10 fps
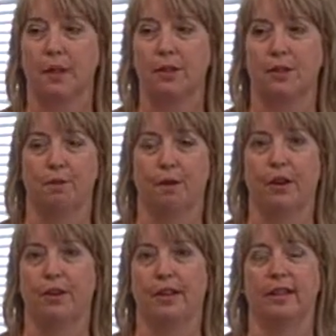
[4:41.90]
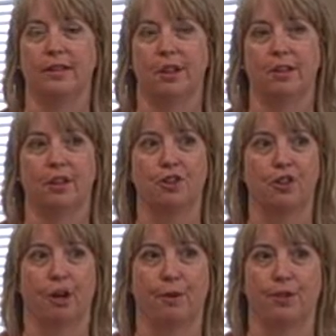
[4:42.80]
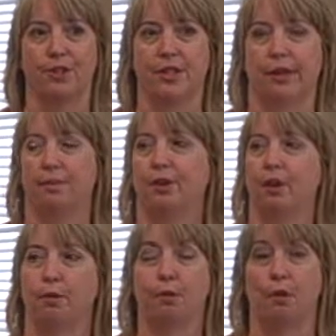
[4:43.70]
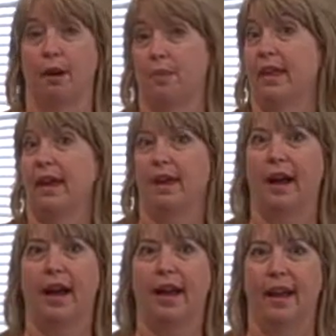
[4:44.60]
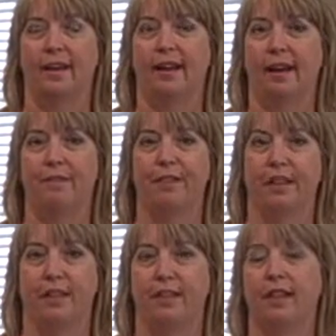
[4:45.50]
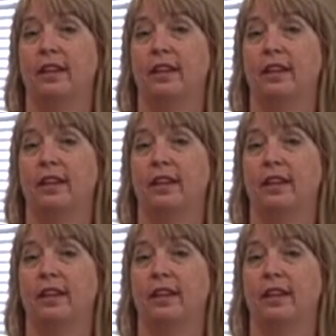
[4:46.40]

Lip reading: so we brought her in and saw Dr. Chalmers and put her on a program that I had to have faith